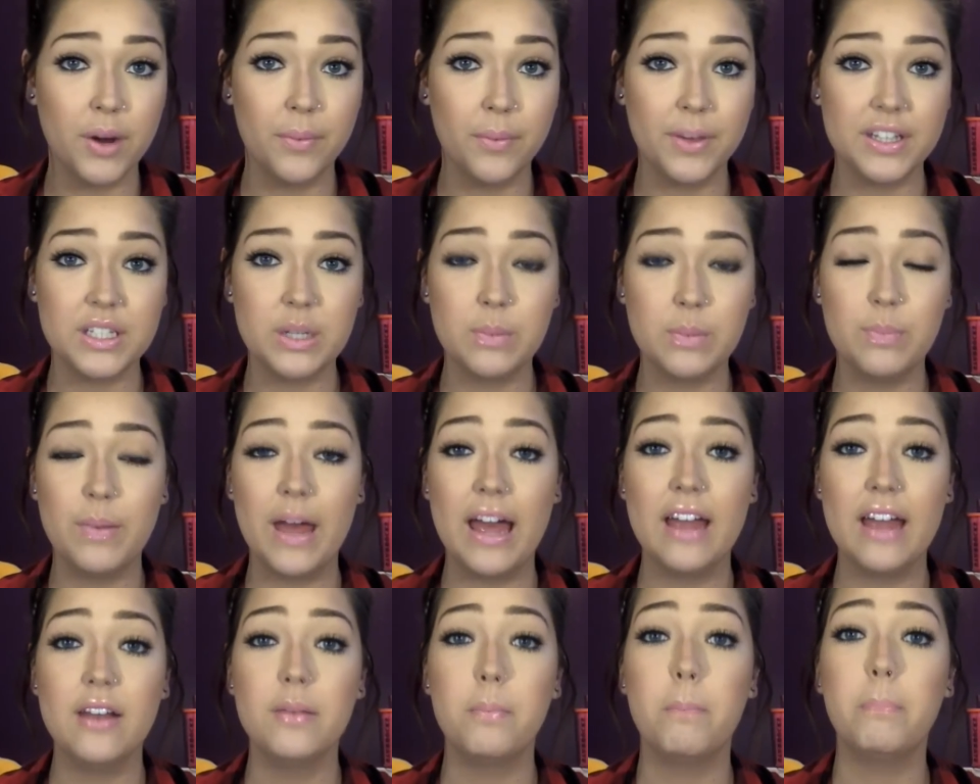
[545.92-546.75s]
I went to
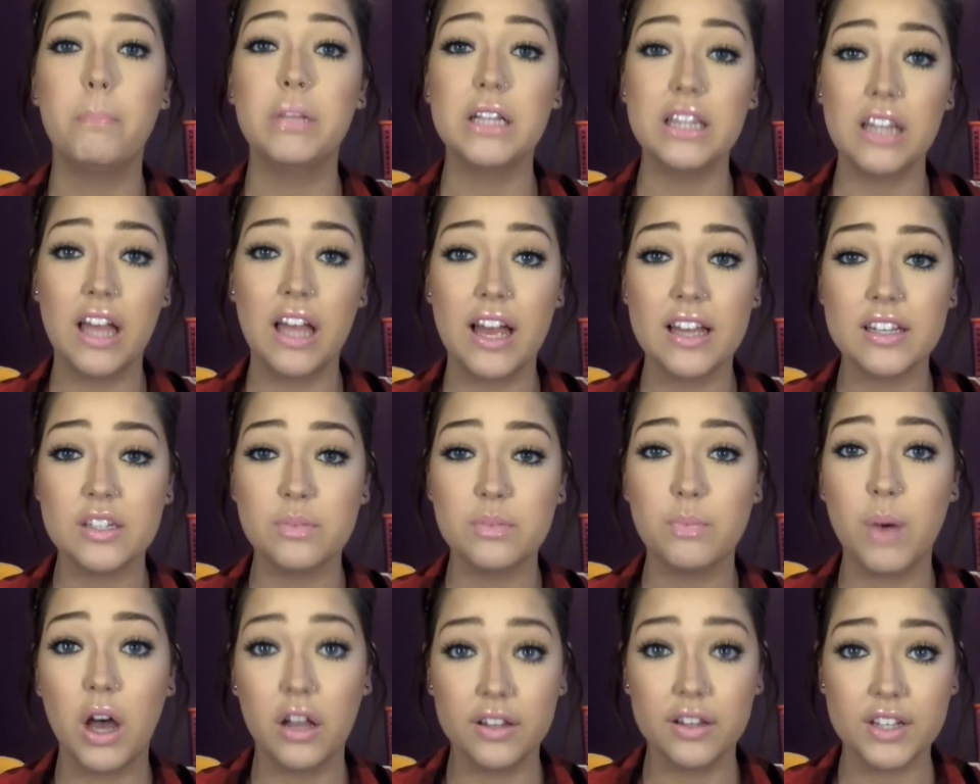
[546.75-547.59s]
bed, plus
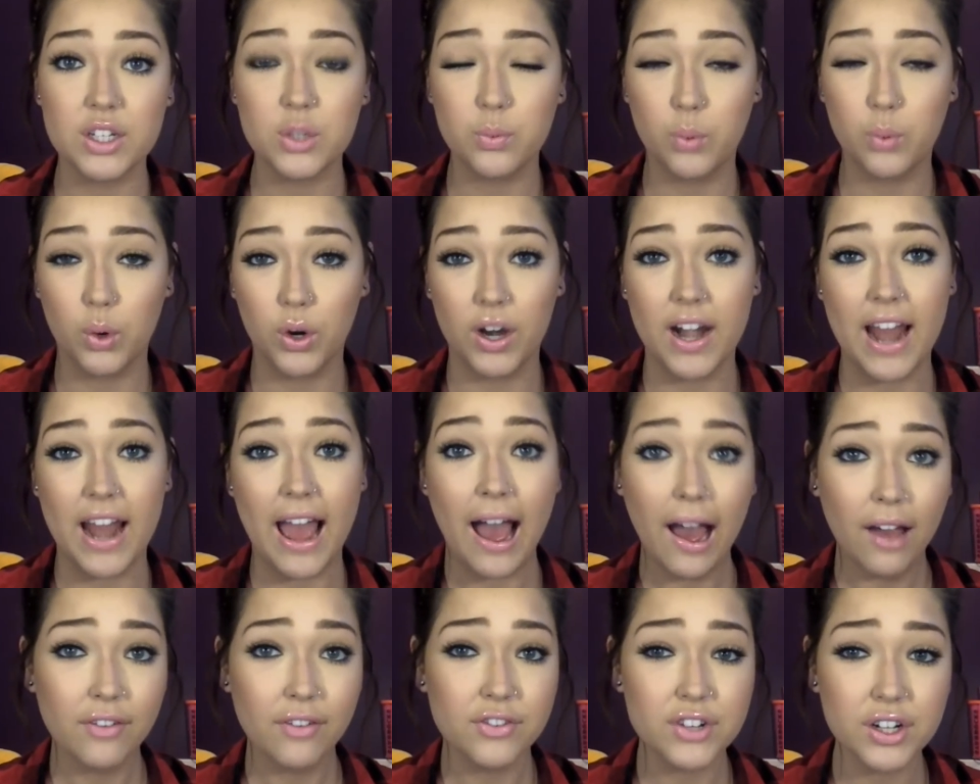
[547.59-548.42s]
polysporin
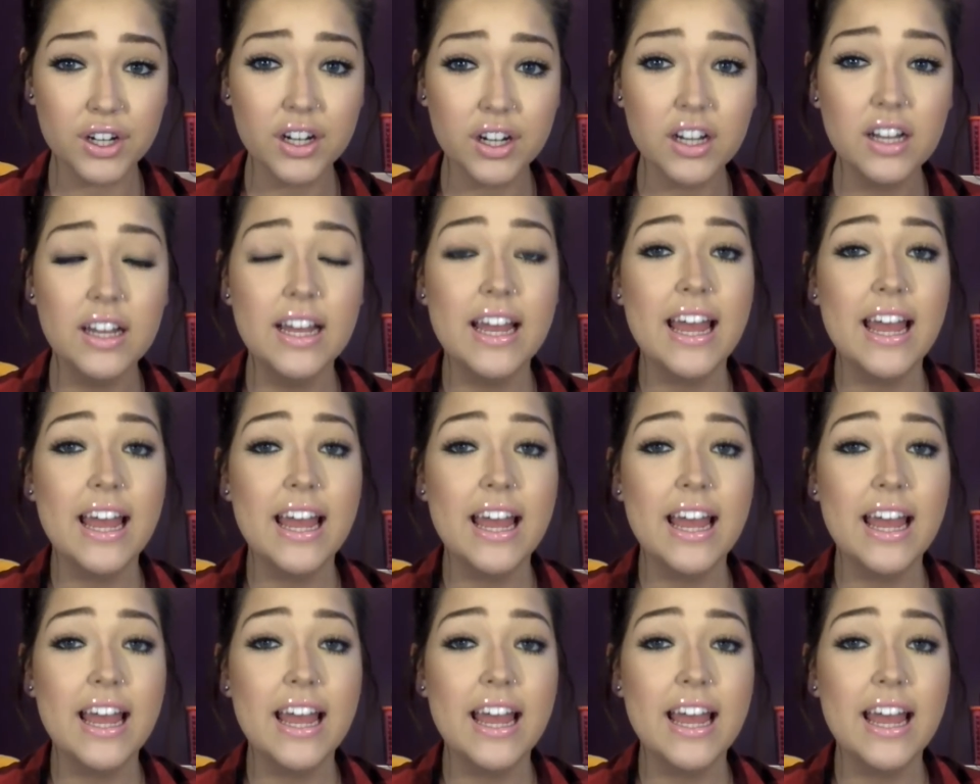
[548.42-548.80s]
after.